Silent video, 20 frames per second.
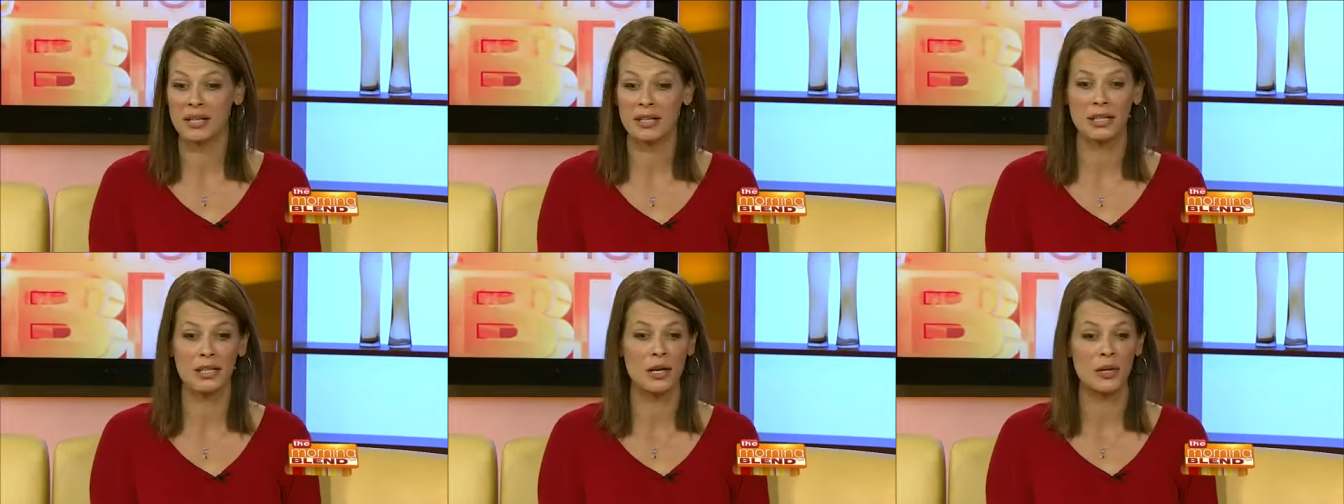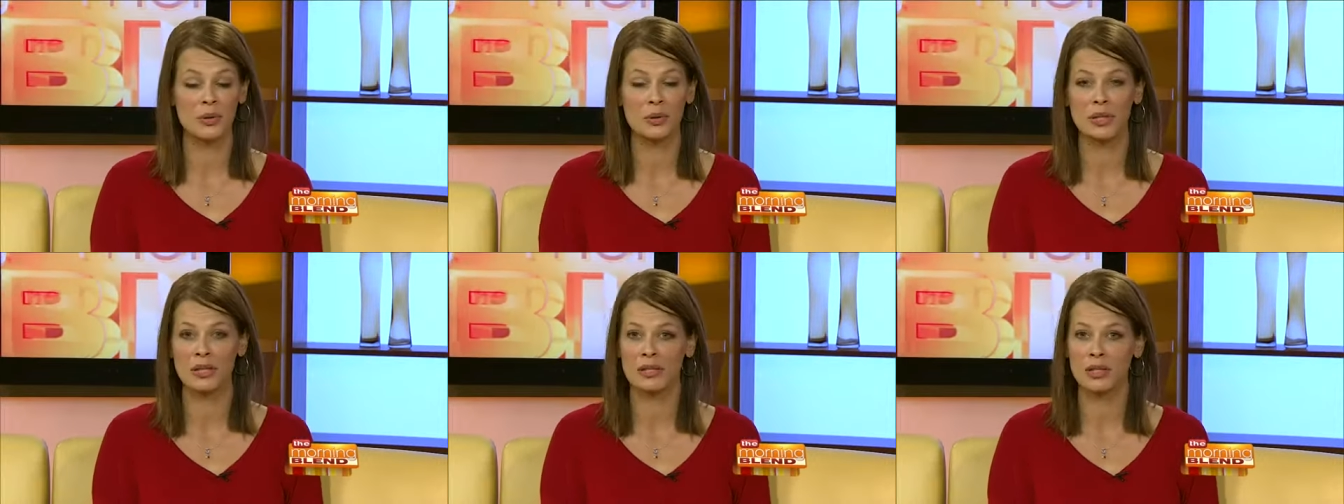you
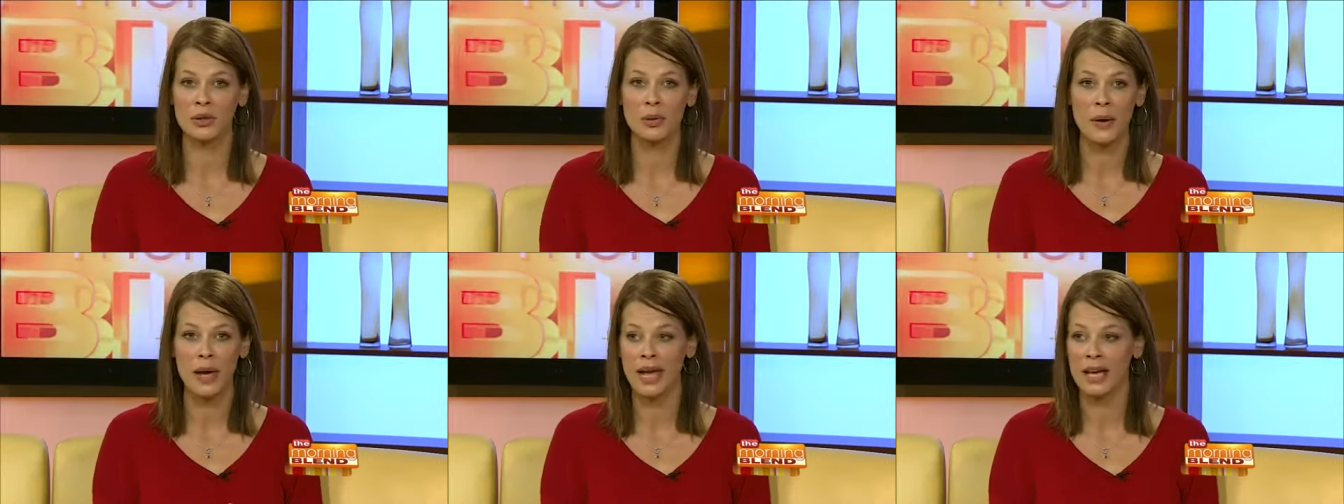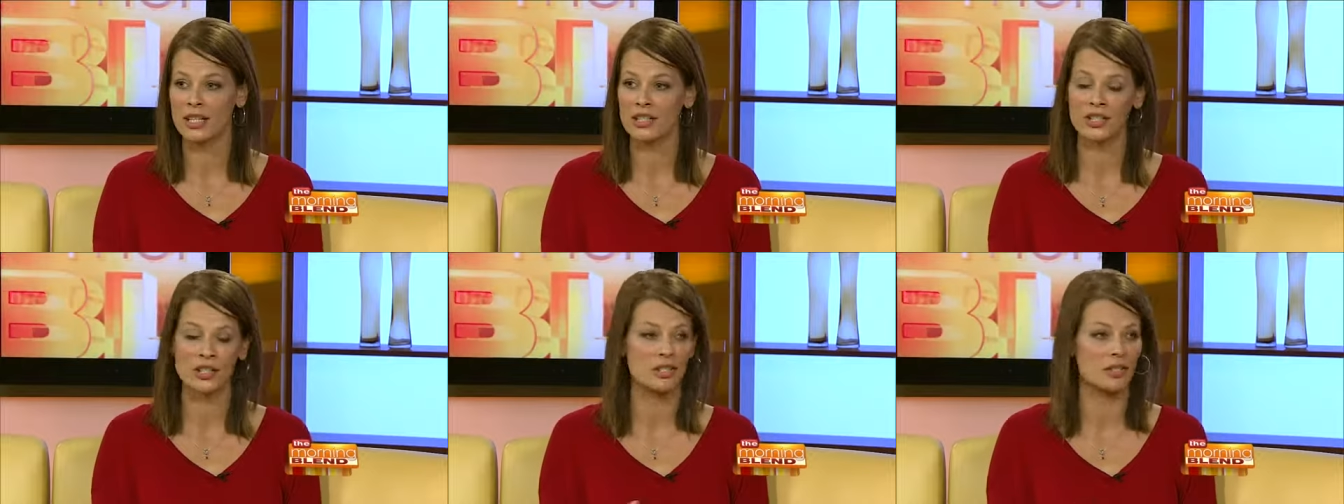know, new
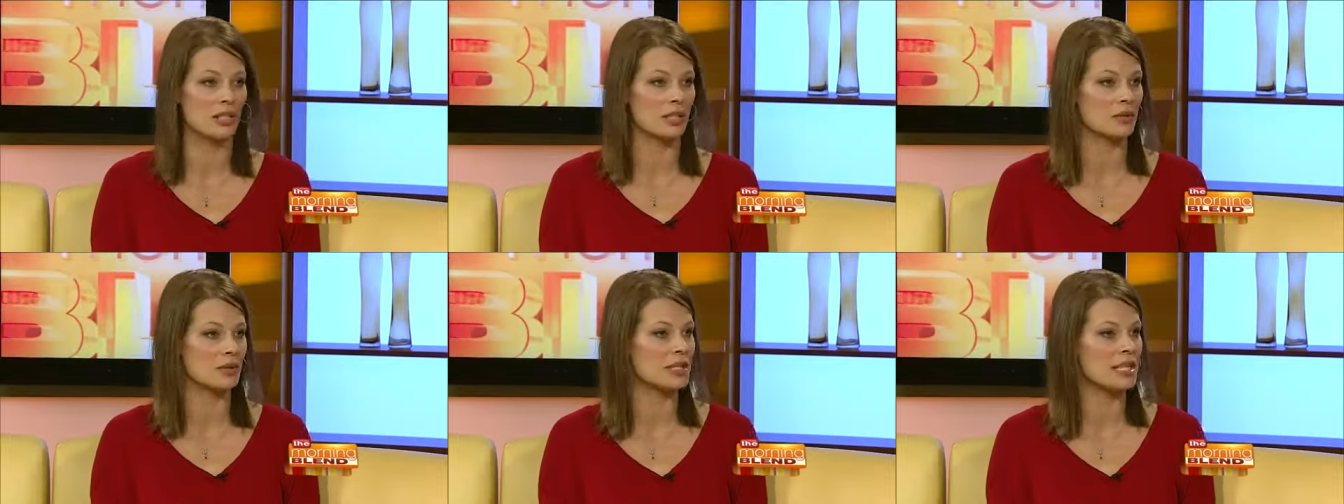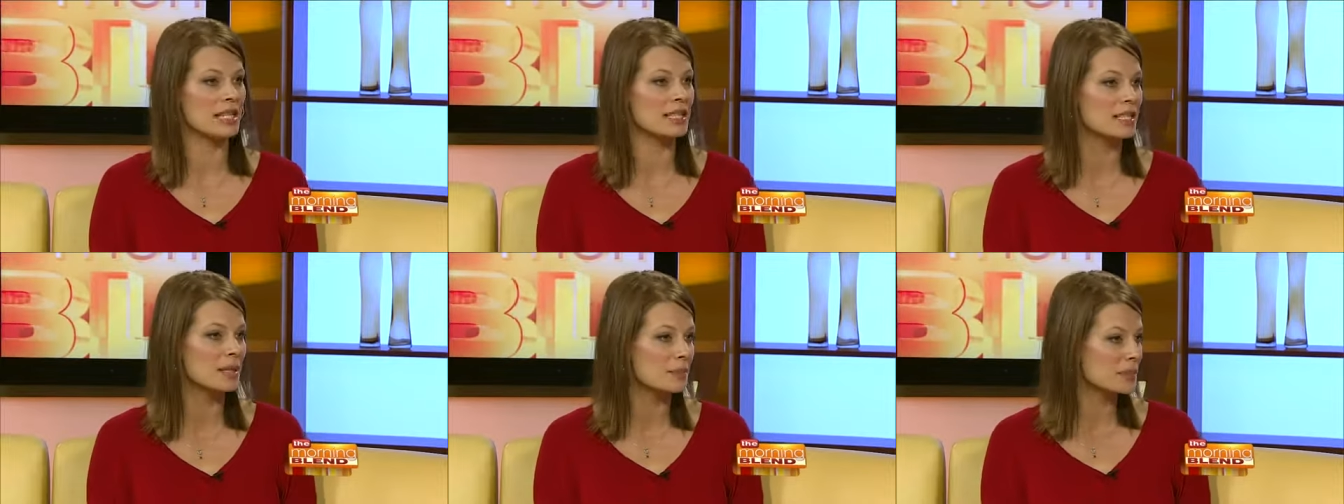age, you know,
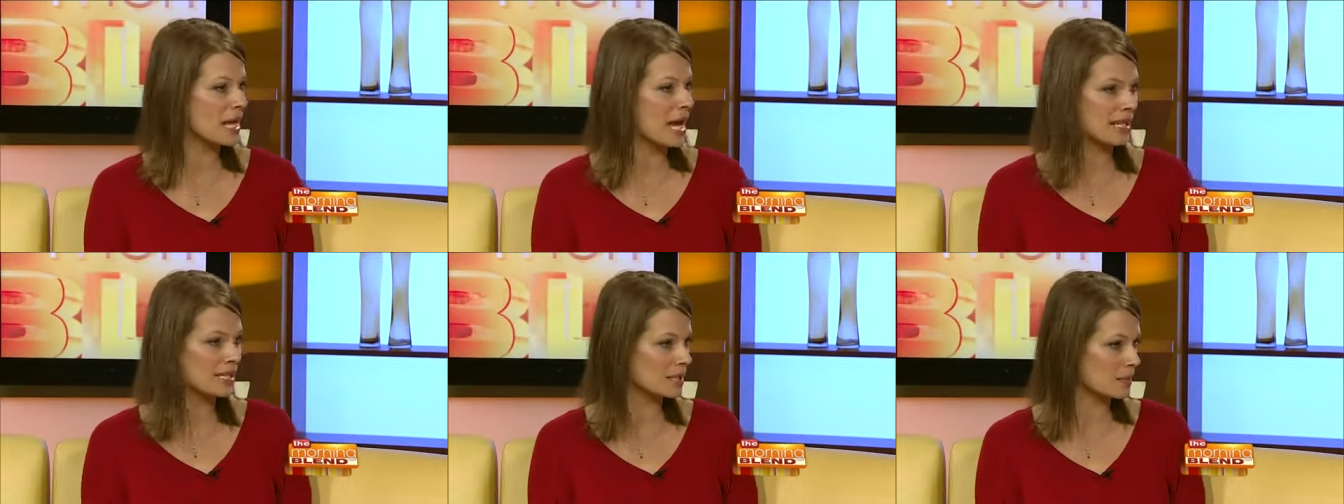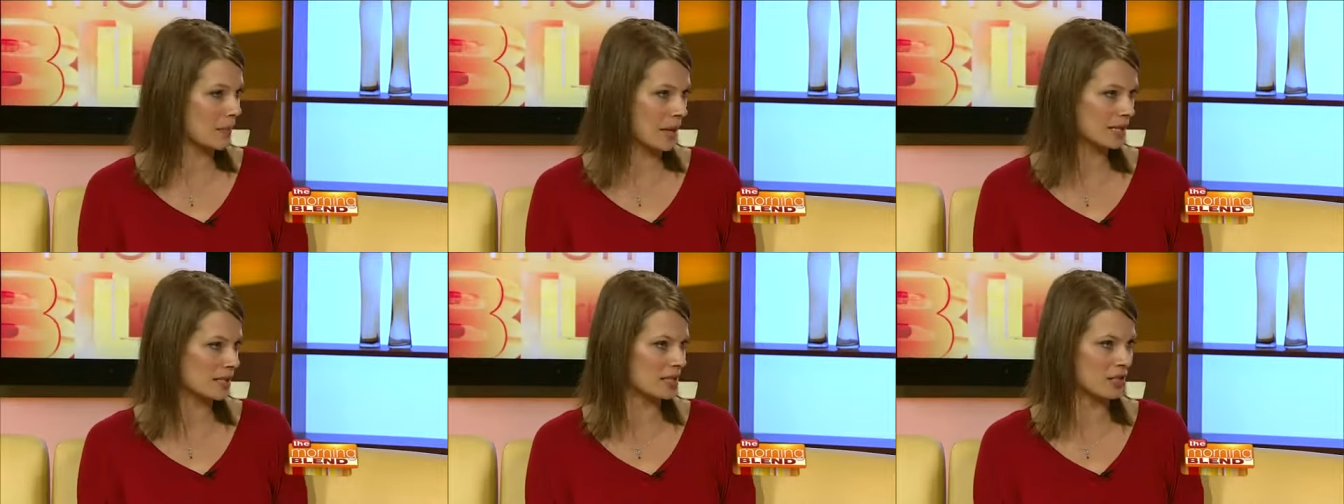send some
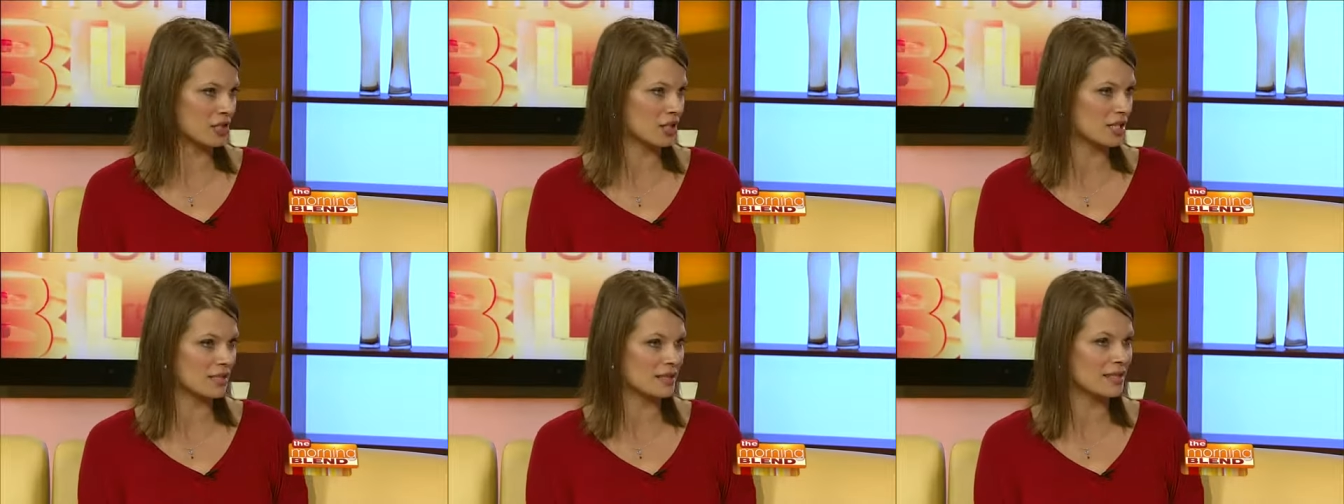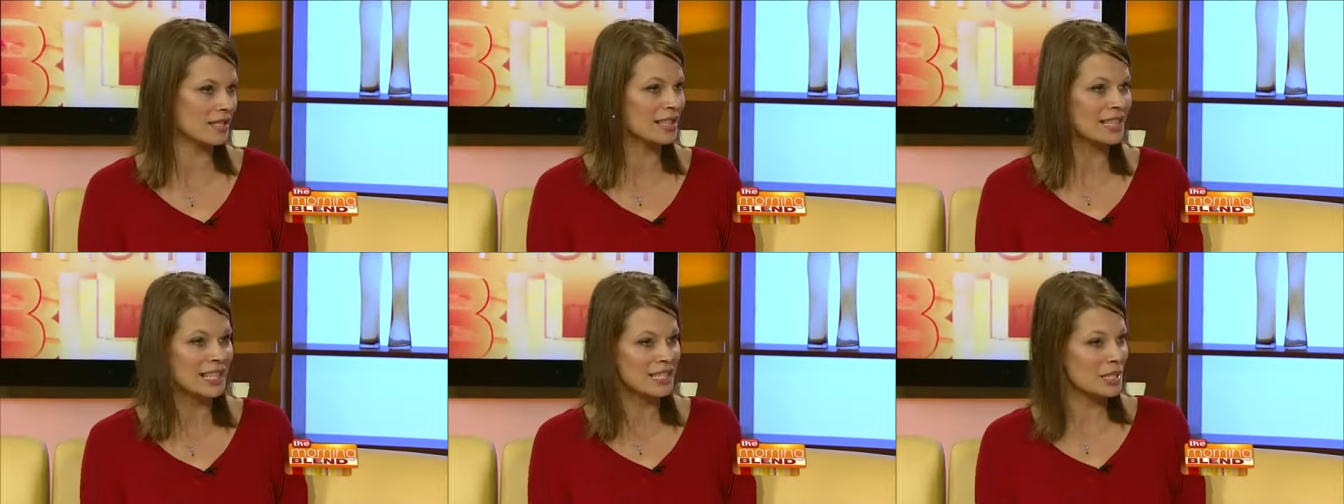text messages